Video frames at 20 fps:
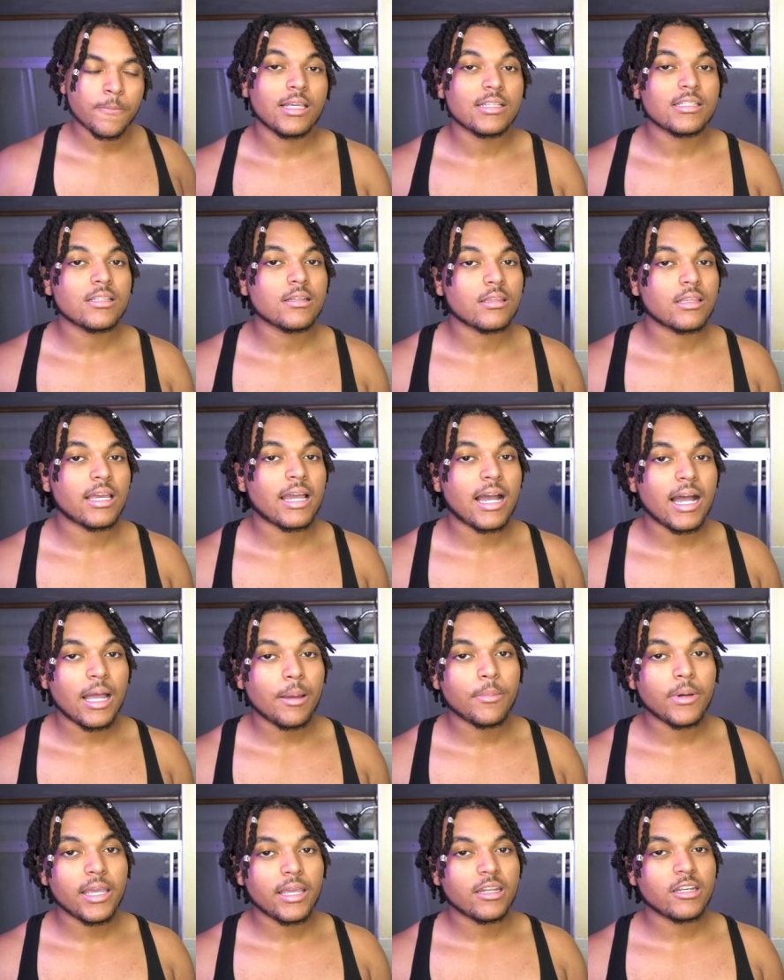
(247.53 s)
That's something that I
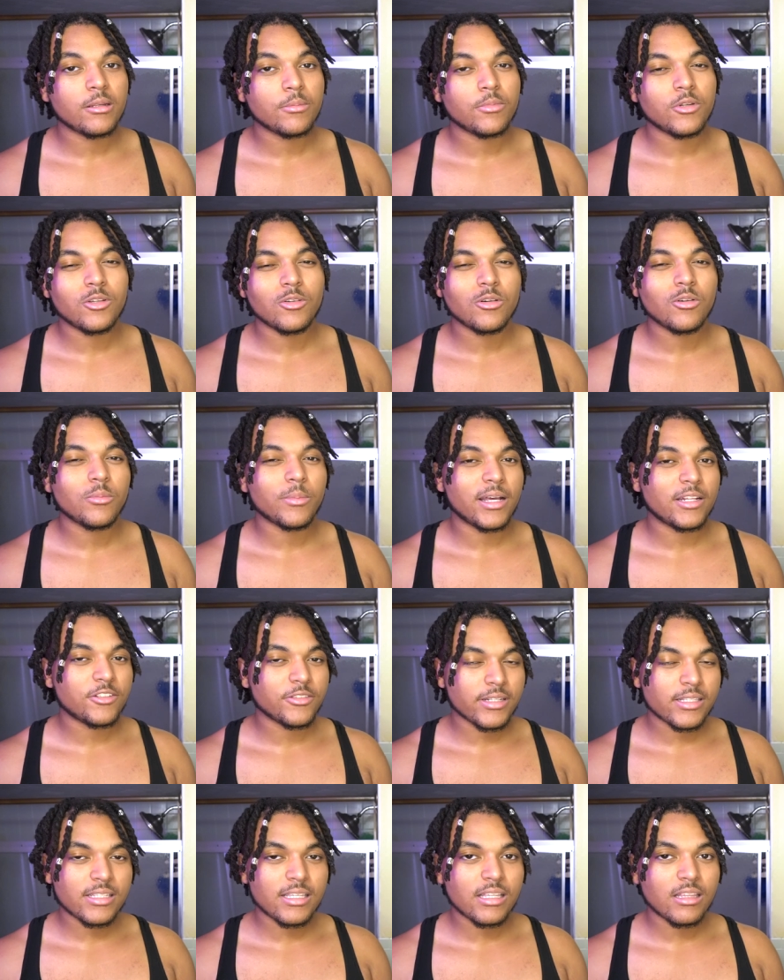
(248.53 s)
might end up doing when my
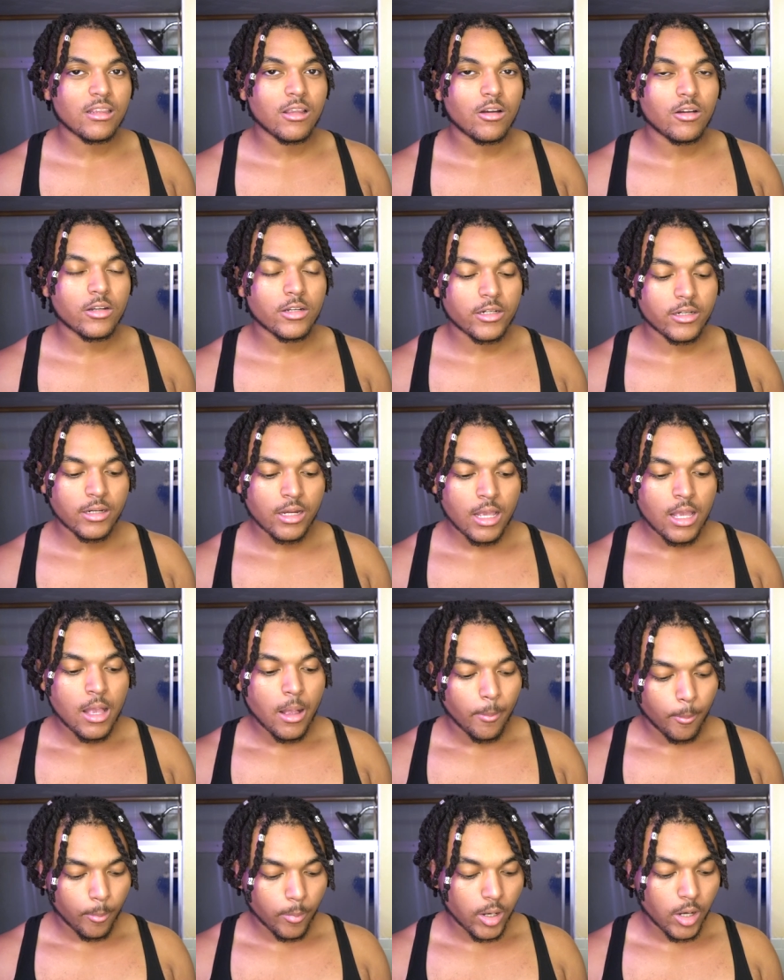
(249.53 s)
dreads get longer,
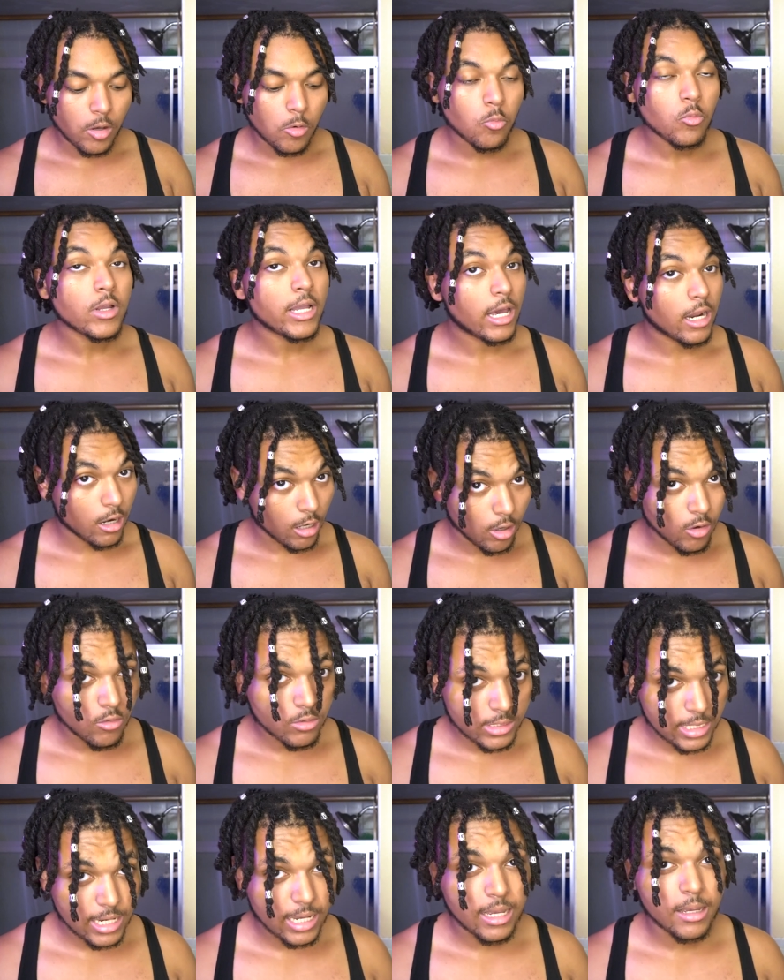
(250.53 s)
but we got a long
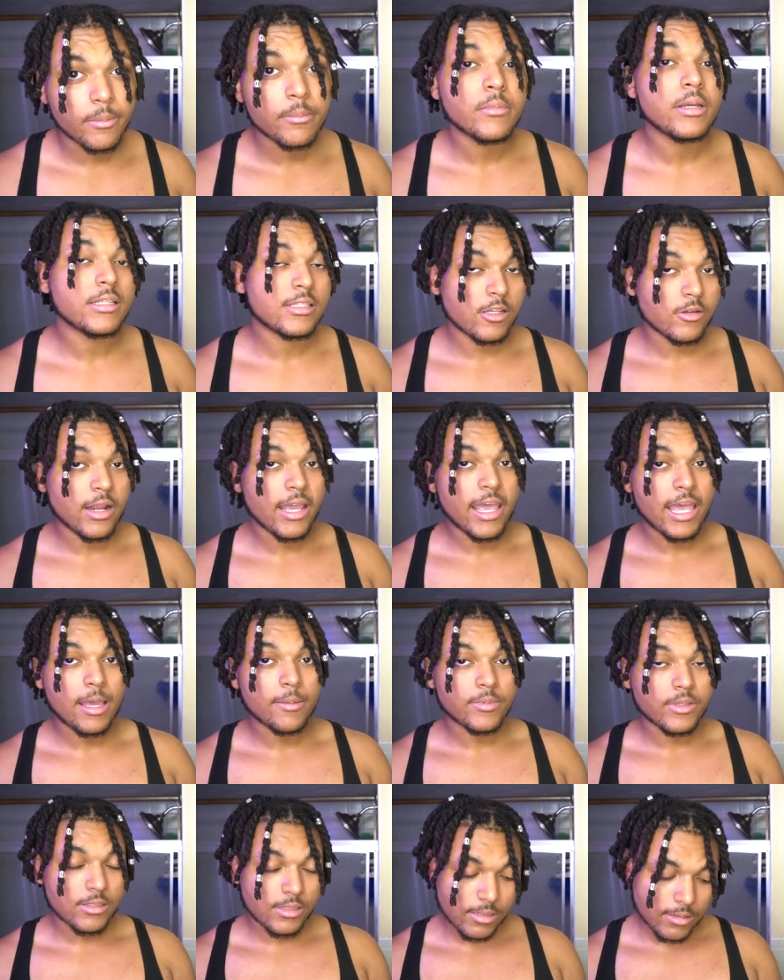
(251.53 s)
time until that
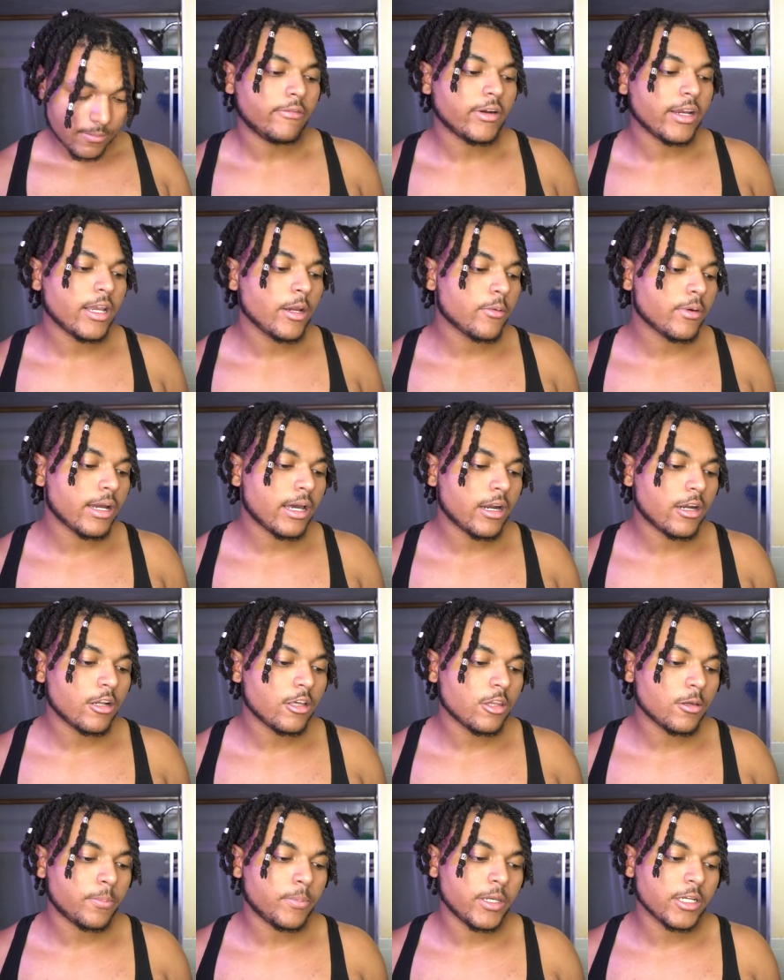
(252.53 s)
happens. Right here, we got
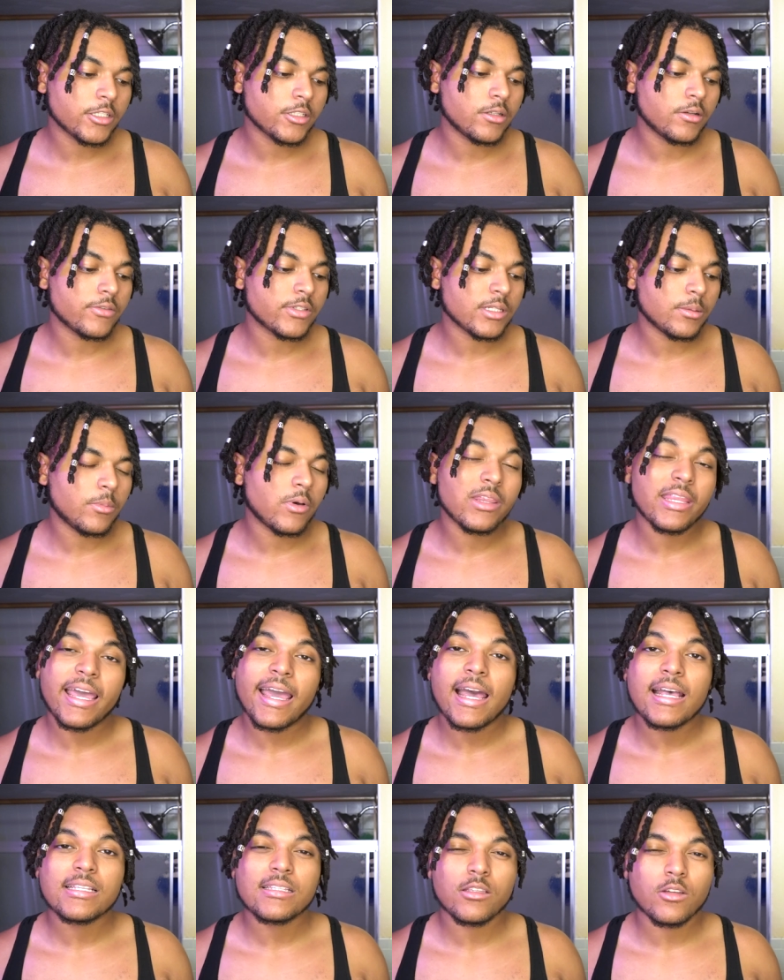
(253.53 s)
another picture of someone that
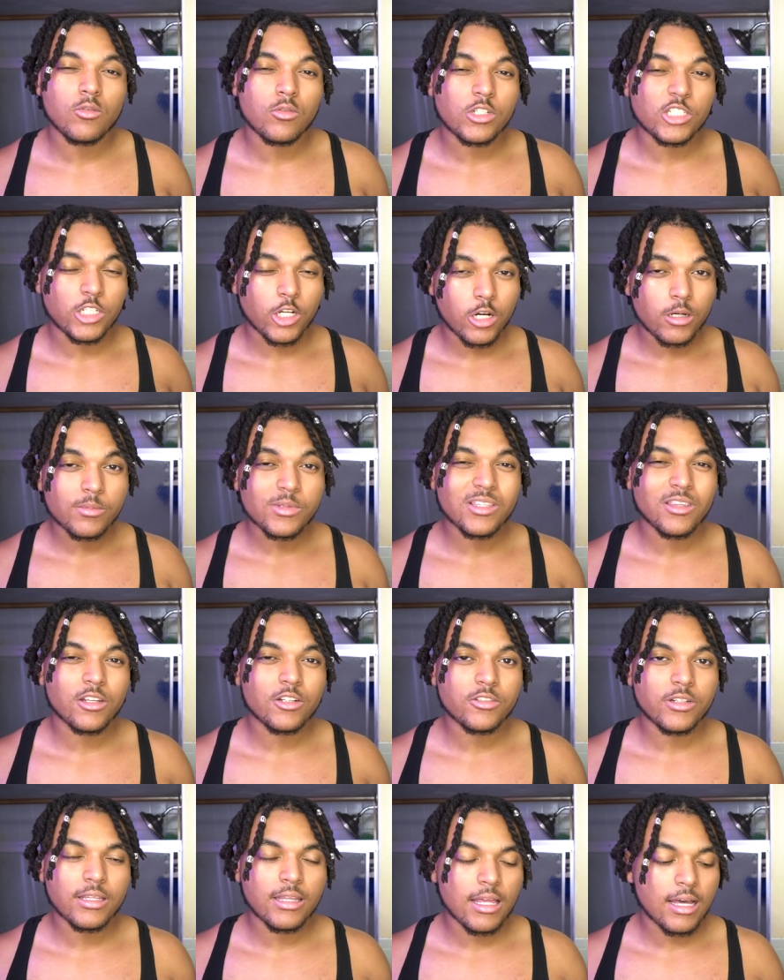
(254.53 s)
has little charms in their
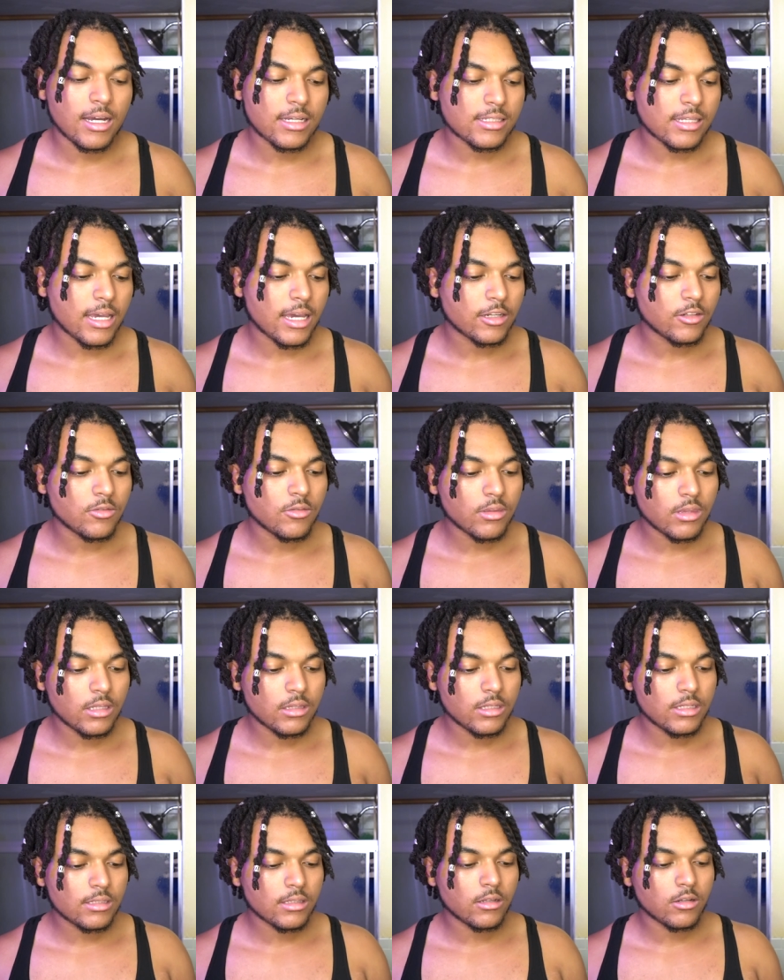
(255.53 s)
dreadlocks. I do
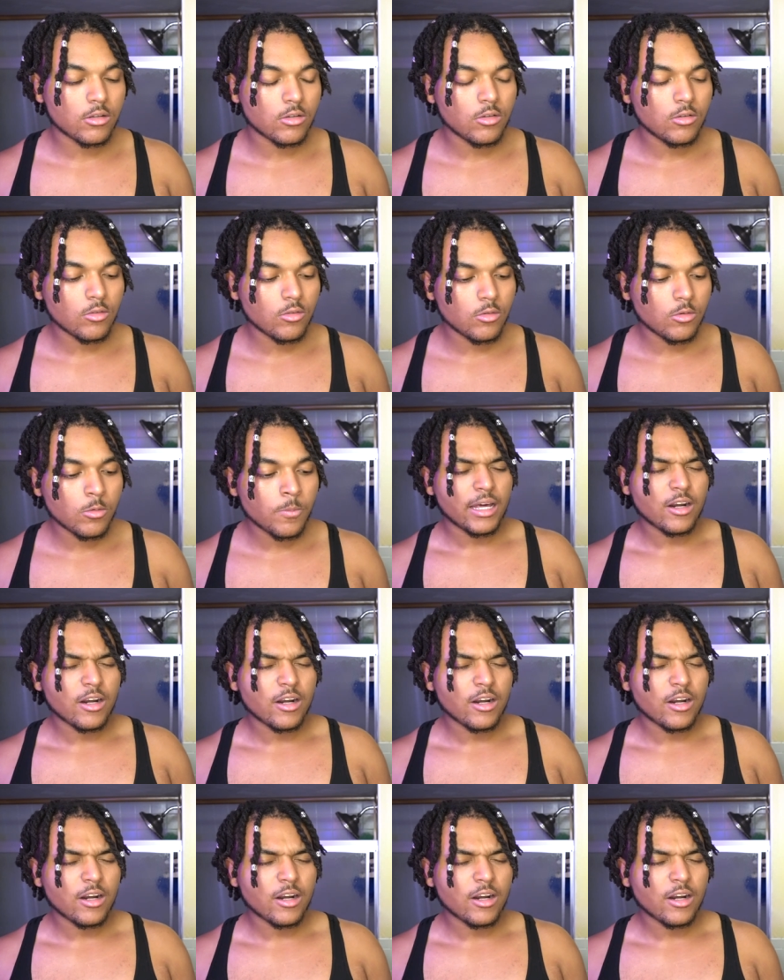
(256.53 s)
think these look cool.